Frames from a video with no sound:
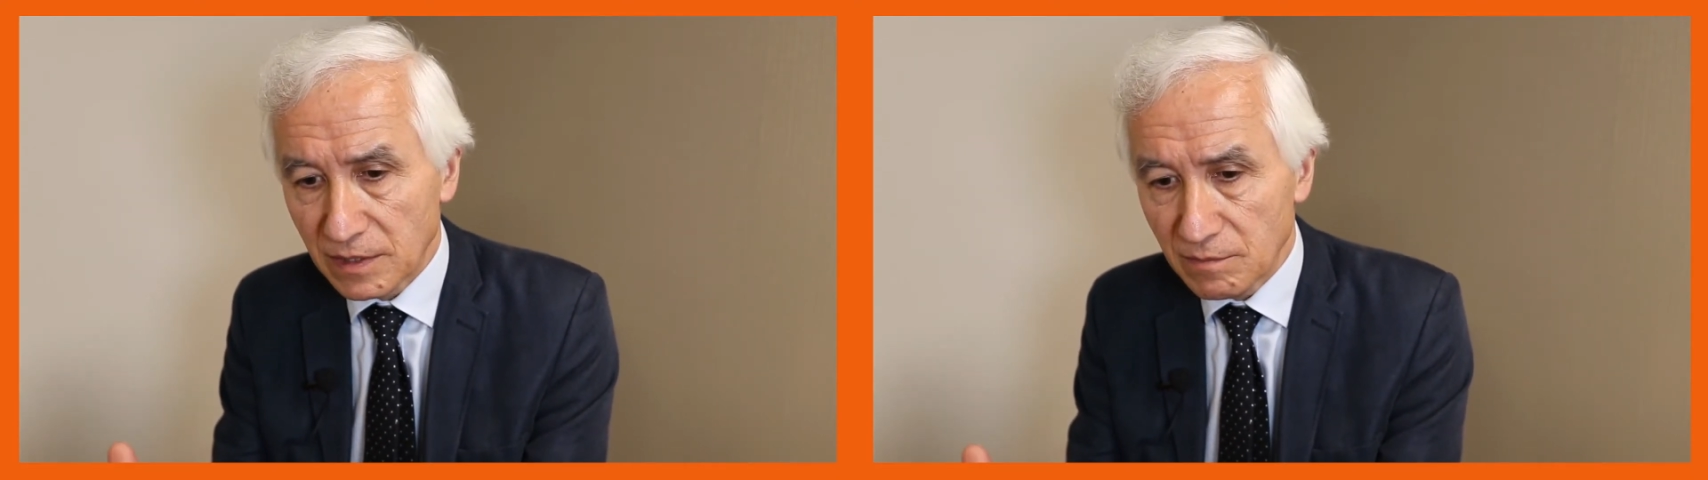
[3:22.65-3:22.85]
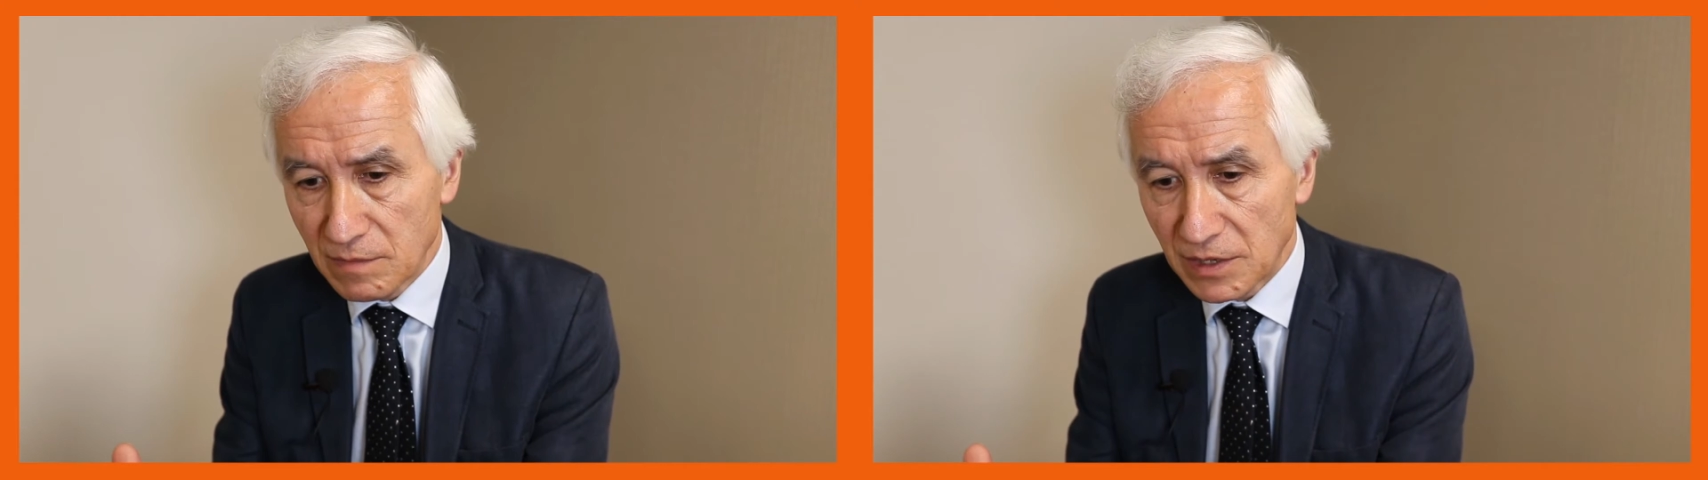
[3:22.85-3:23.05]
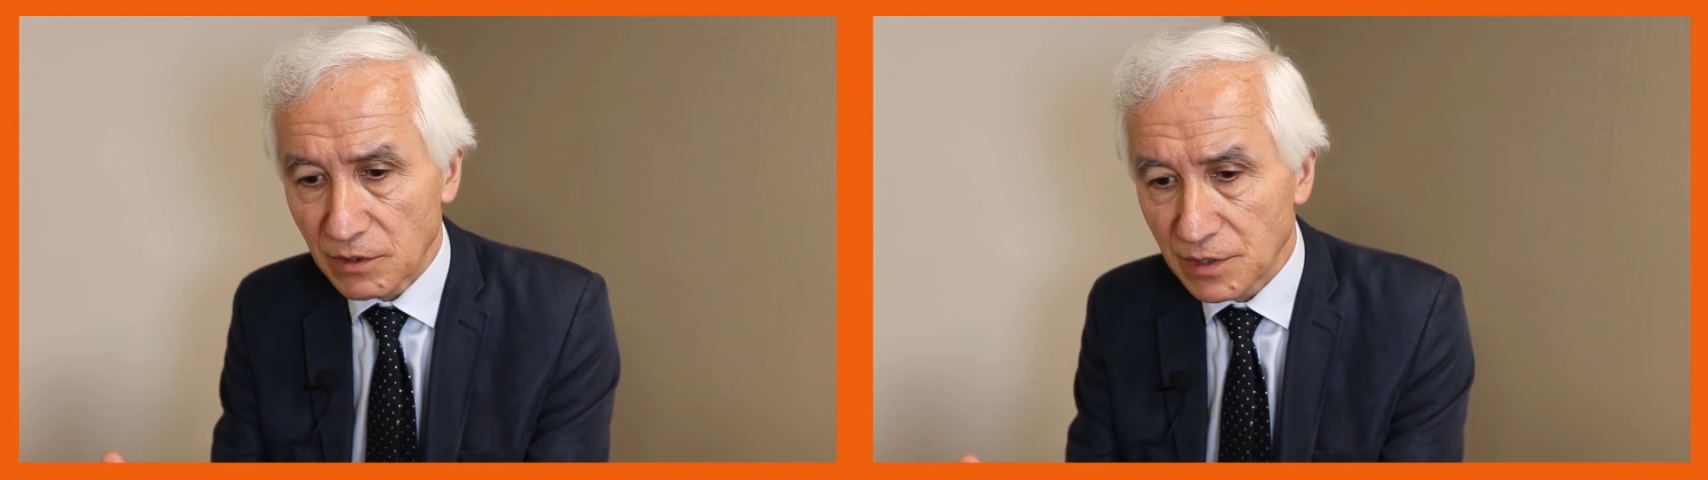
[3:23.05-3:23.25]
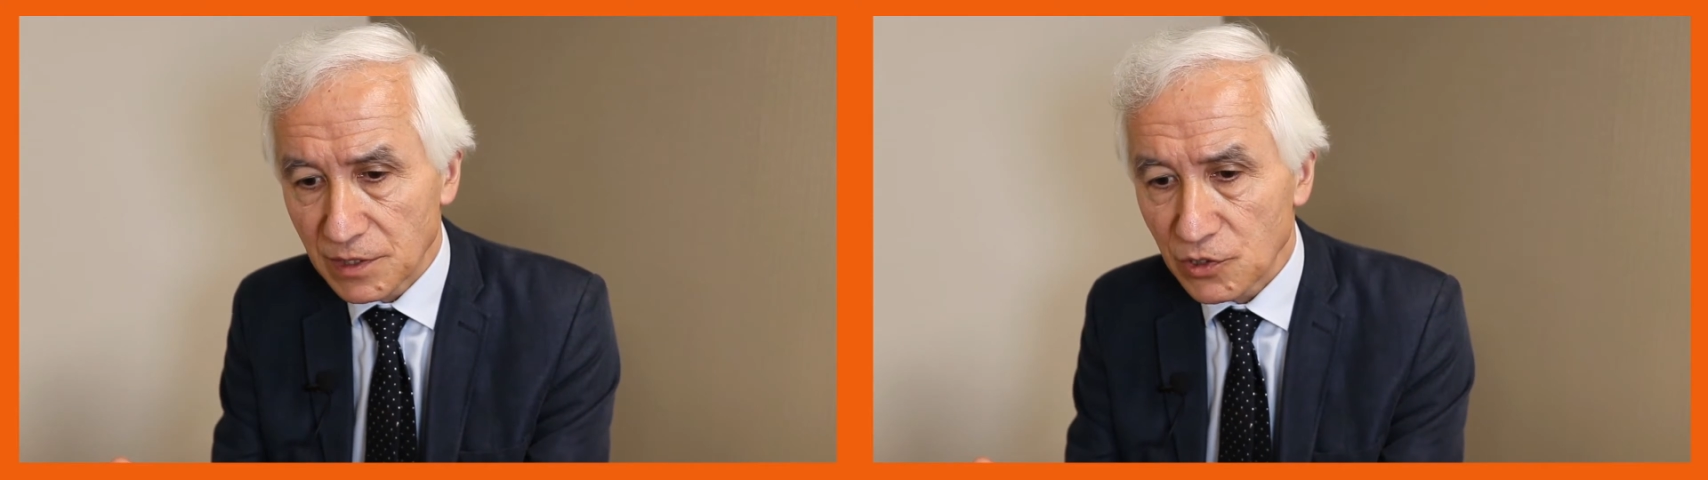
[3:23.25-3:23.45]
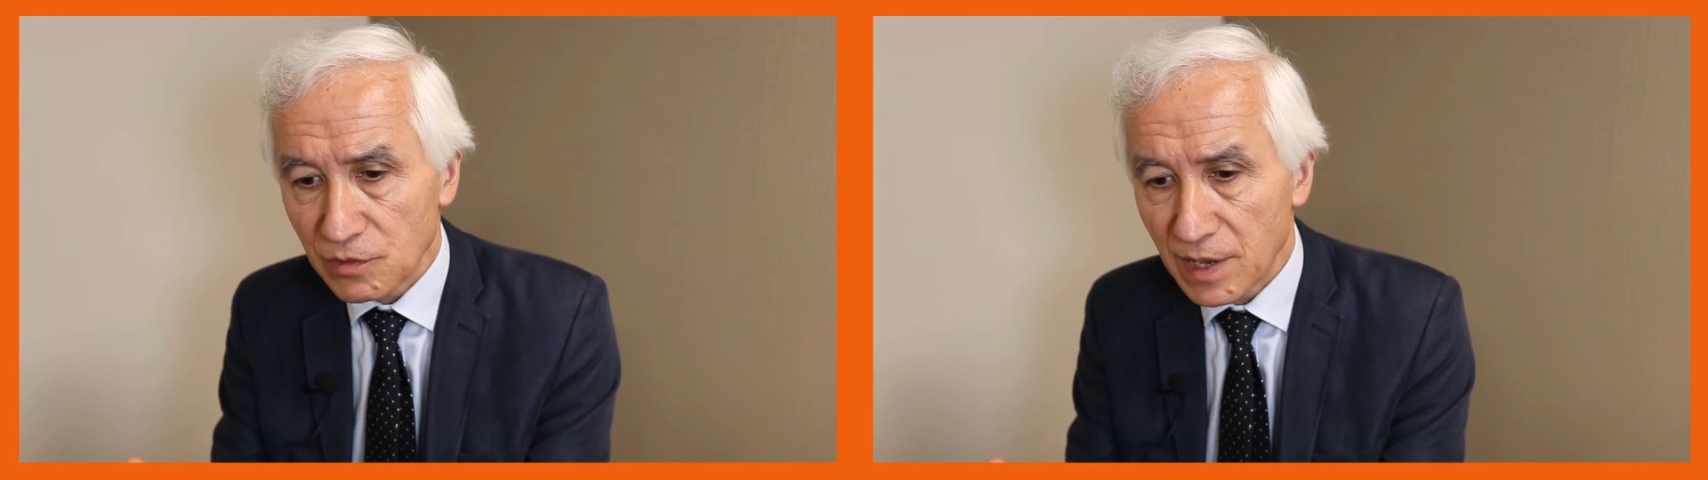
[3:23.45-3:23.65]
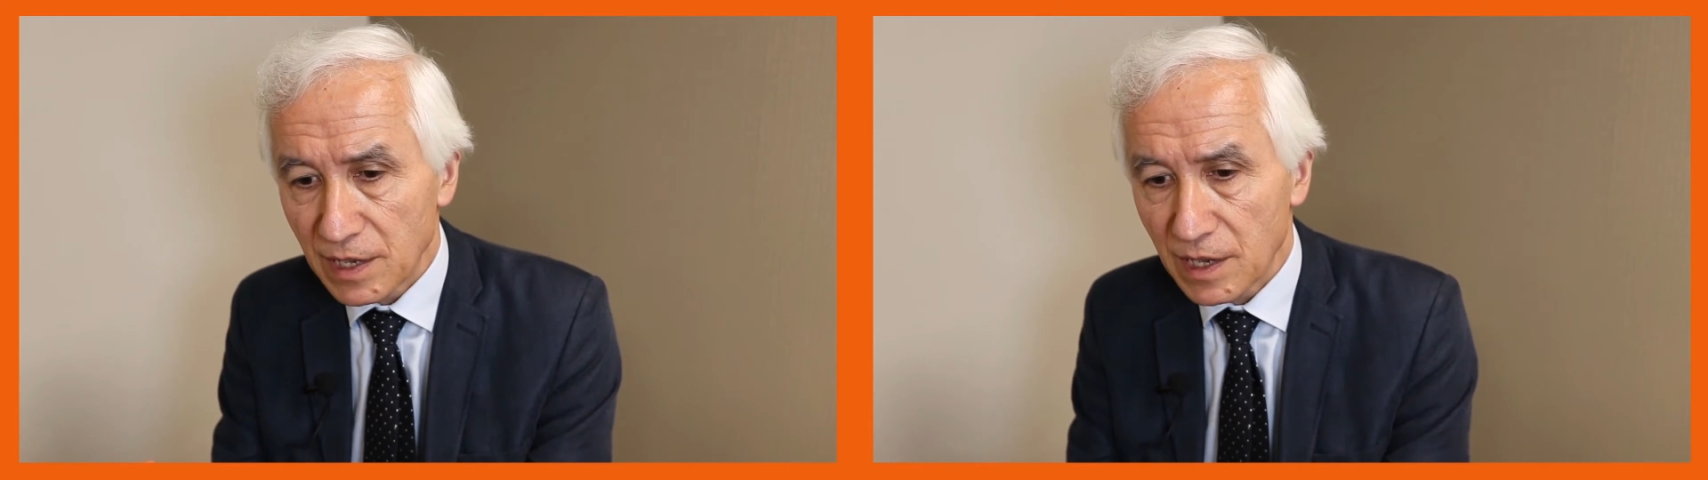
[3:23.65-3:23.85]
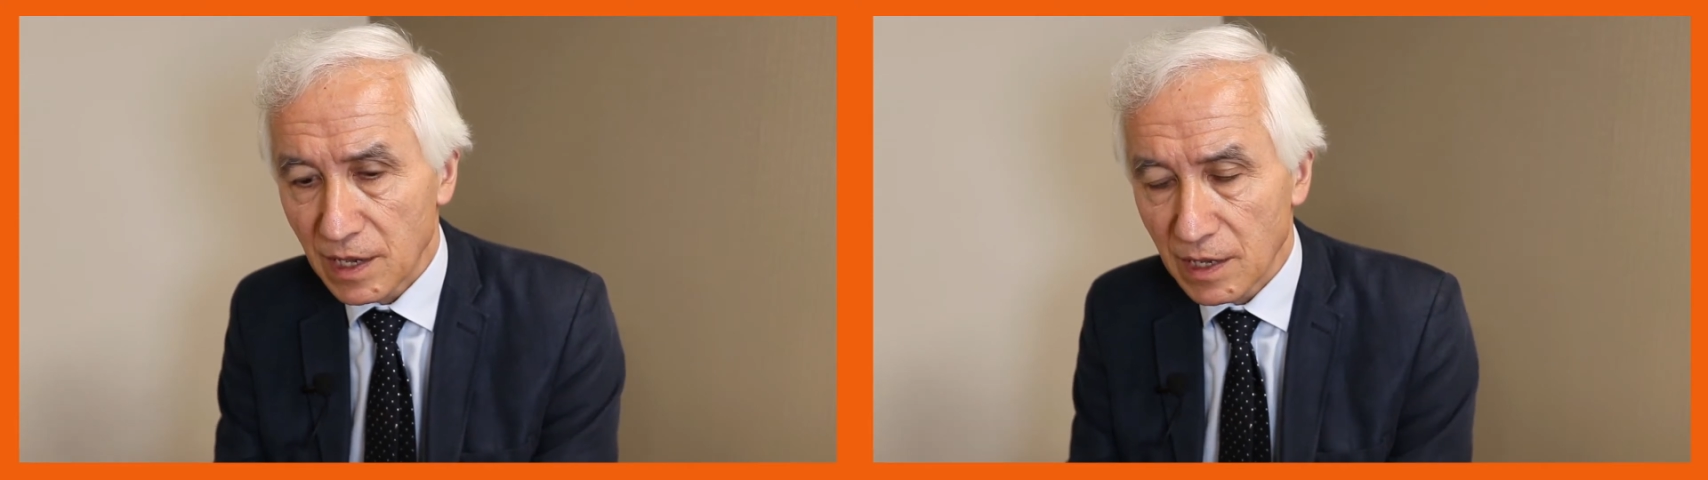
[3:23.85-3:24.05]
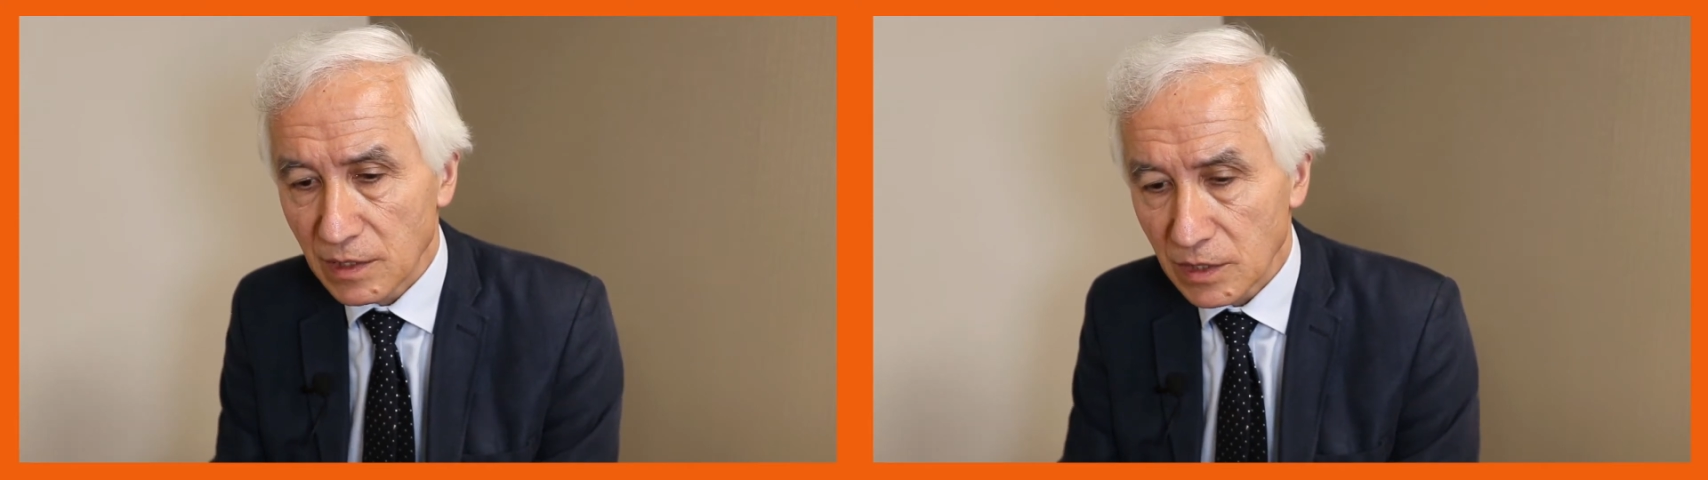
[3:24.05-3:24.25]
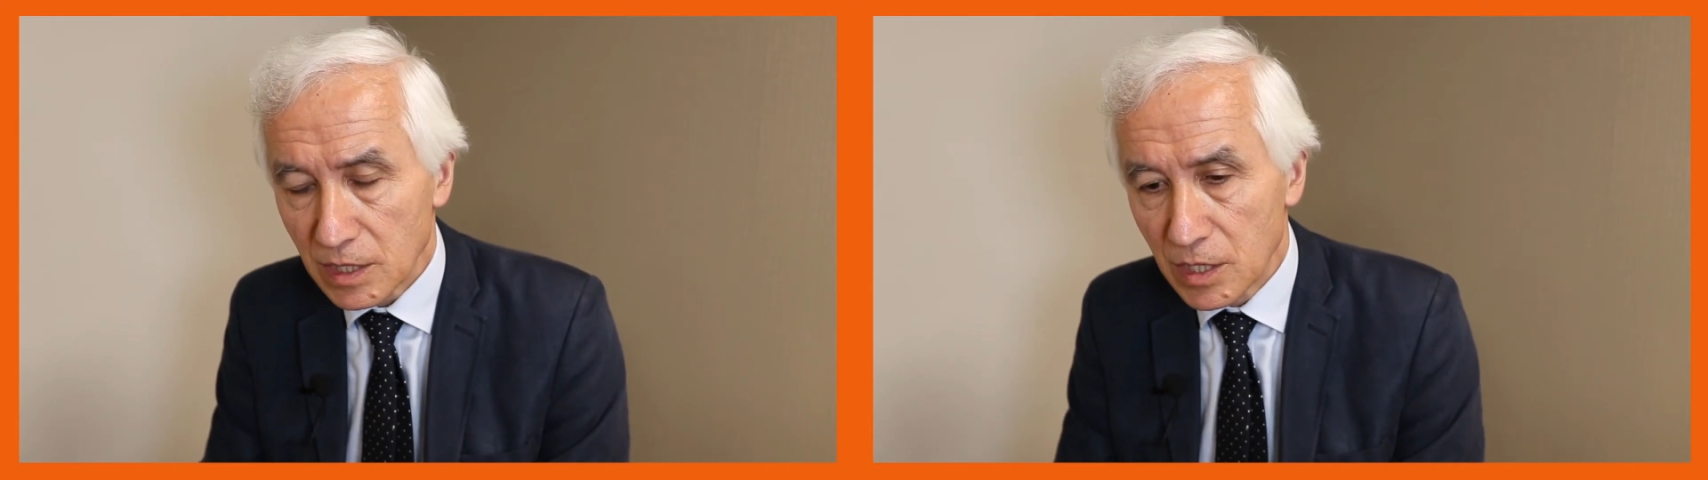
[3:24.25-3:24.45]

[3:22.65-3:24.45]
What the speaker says: medical decision making is,